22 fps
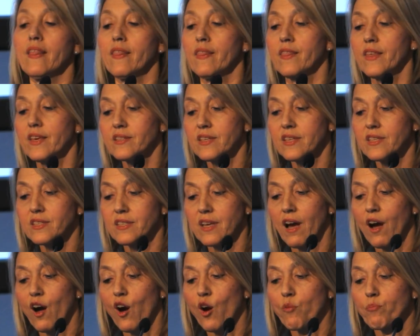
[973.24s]
This is
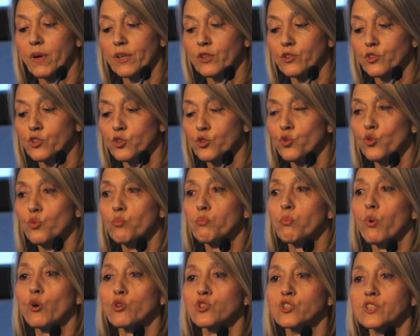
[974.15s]
our Pantou
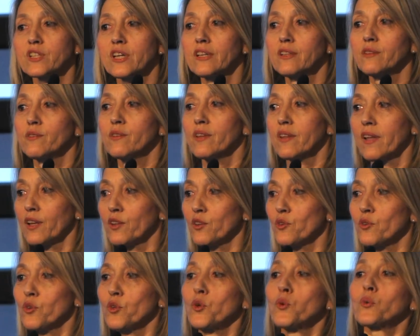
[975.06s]
postcard
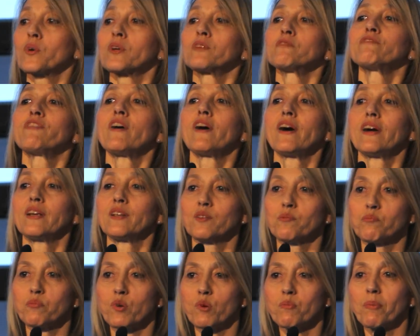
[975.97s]
that you can
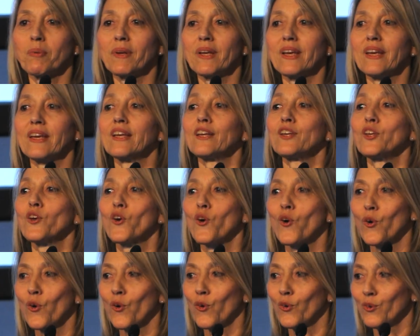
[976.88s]
find probably in
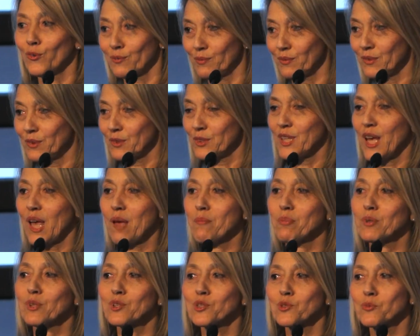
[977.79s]
your
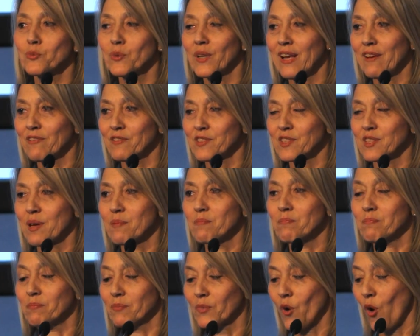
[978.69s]
tables. We left
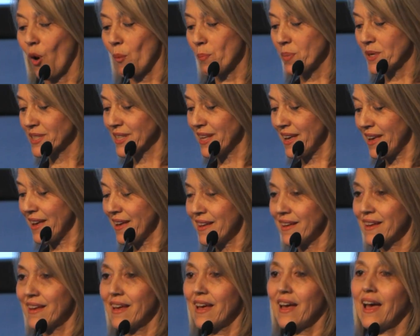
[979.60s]
some copies
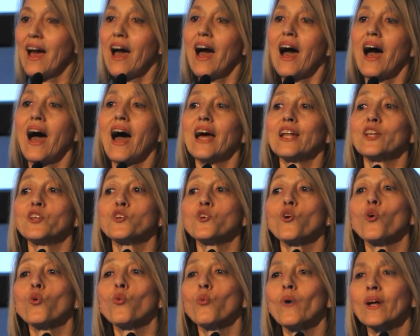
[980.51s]
there. And
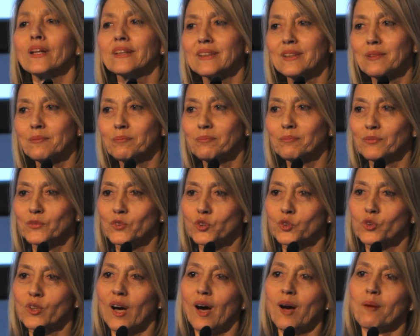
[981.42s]
you're welcome
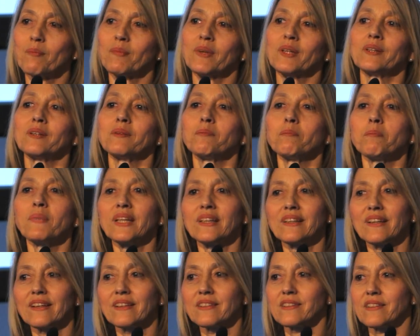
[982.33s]
to come and
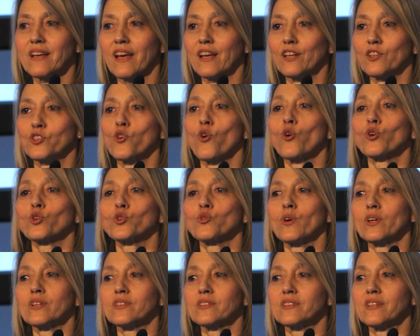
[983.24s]
meet us and talk
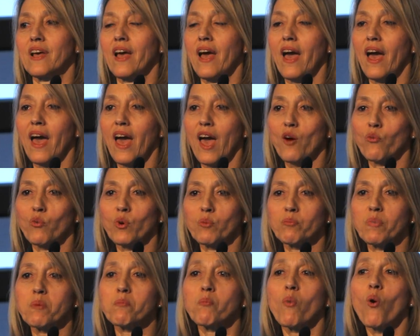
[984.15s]
to us, and we'll
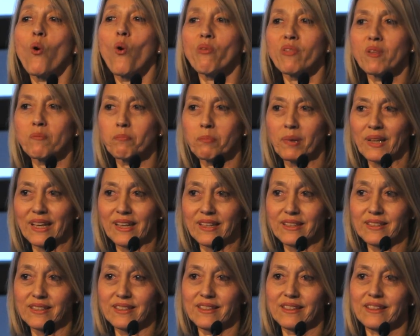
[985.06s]
be more than
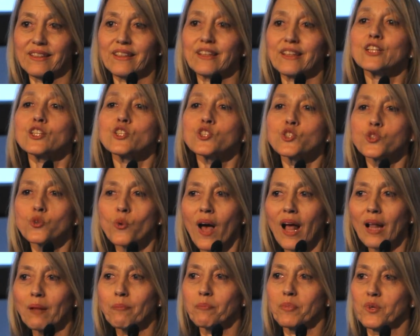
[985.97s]
pleased to
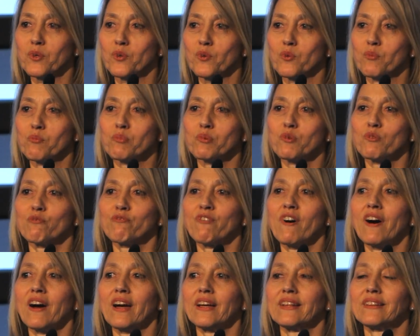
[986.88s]
help you
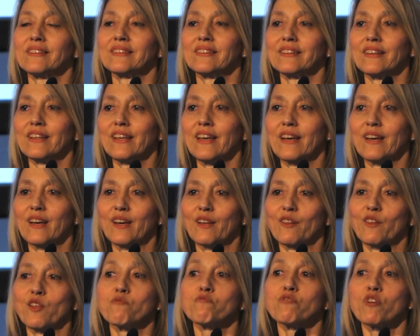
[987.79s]
provide
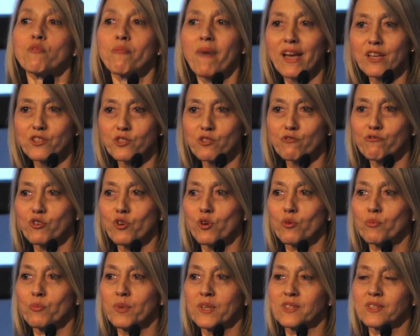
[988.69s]
the information for
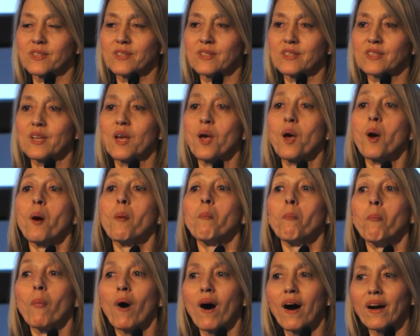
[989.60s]
your business,
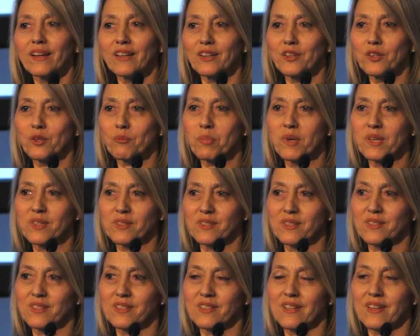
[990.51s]
market your
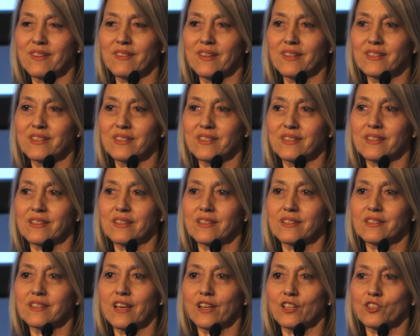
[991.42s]
business in this
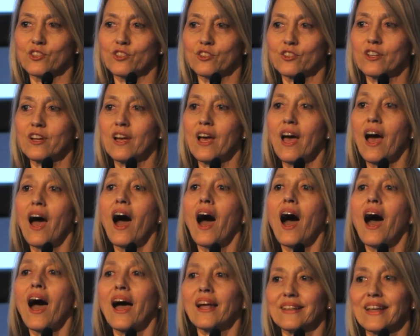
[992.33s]
sector,
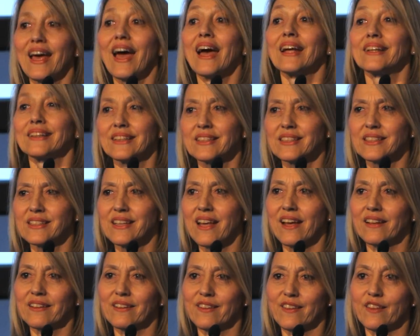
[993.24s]
and
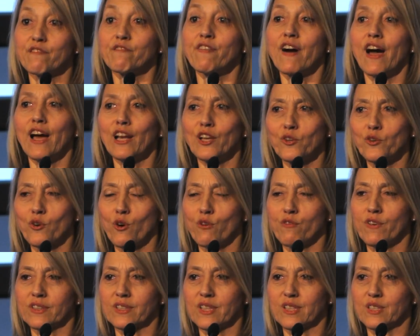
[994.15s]
understand the value
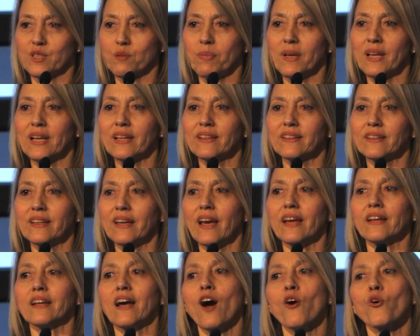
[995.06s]
of accessibility
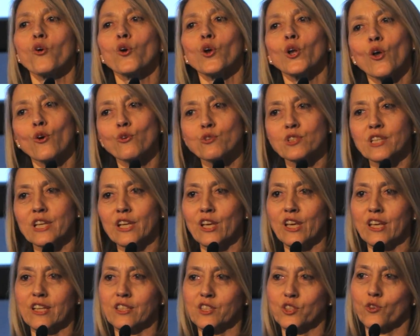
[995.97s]
and how closely
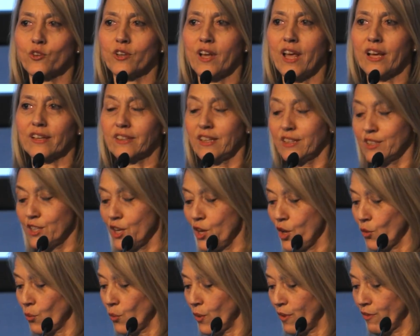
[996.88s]
it is connected
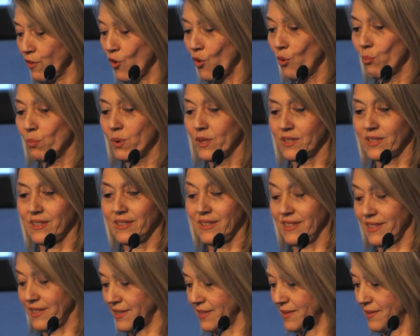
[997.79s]
with your
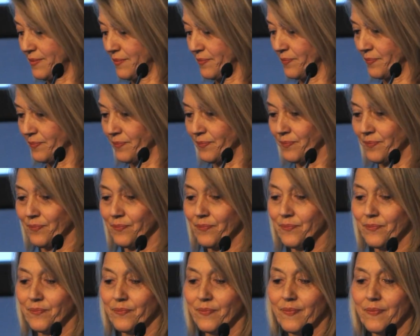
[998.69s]
business.
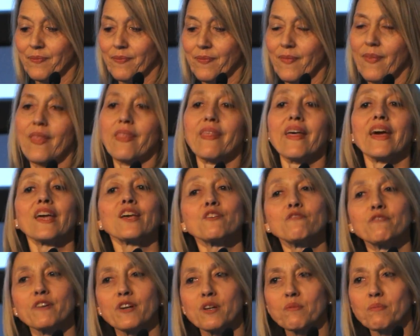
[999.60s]
Thank
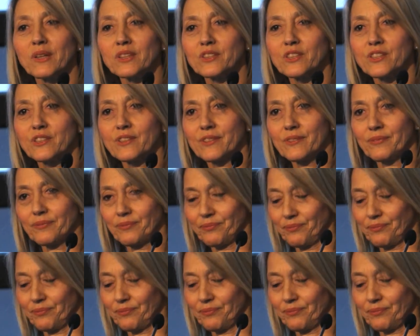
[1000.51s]
you very much.